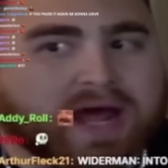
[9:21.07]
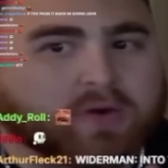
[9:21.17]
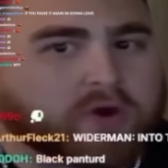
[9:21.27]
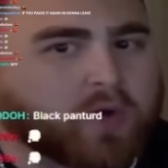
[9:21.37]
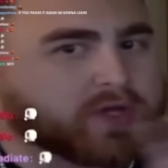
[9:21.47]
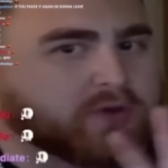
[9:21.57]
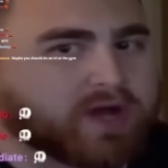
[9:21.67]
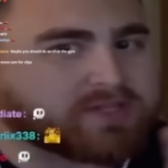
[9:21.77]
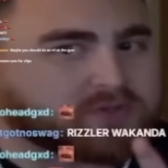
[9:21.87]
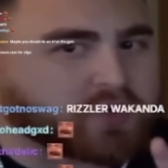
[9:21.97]
I don't know what you
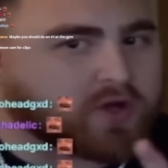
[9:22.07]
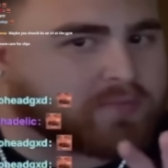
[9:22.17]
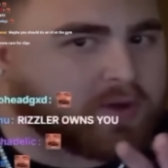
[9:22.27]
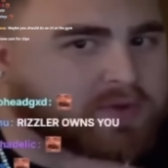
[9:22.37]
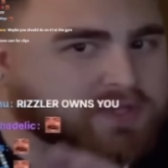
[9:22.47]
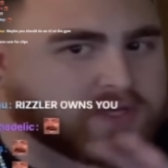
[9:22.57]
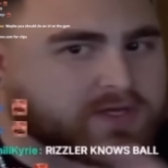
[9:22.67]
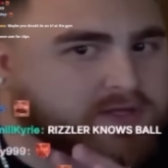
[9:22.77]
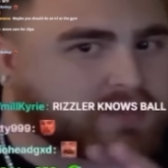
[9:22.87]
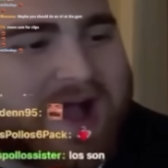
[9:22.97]
guys are talking about with
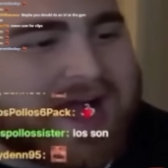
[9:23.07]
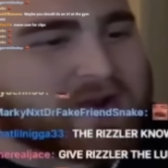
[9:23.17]
the like.